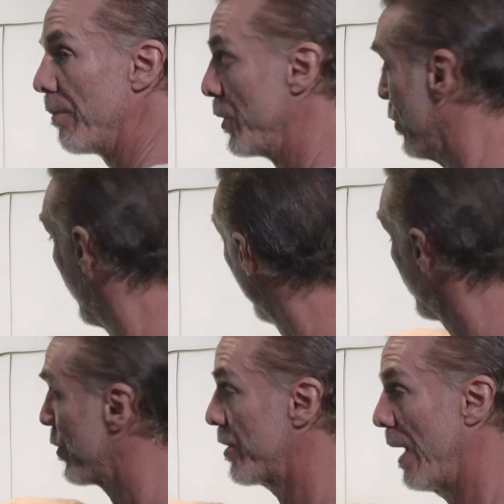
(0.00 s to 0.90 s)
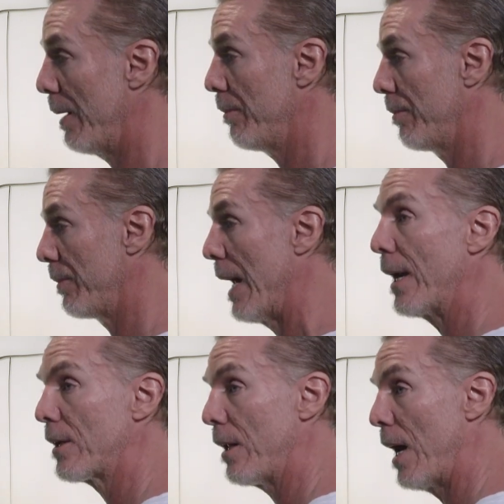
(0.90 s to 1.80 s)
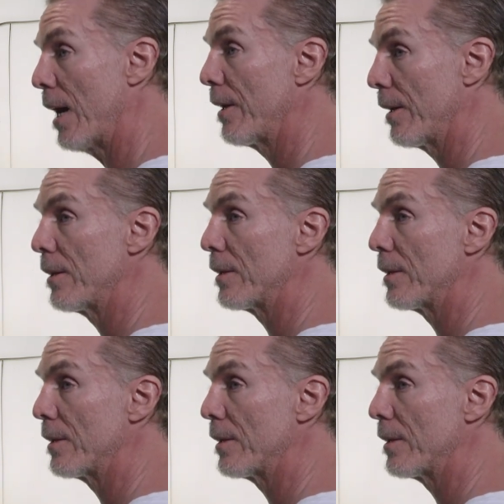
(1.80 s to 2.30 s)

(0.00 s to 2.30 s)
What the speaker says: universal time, not clock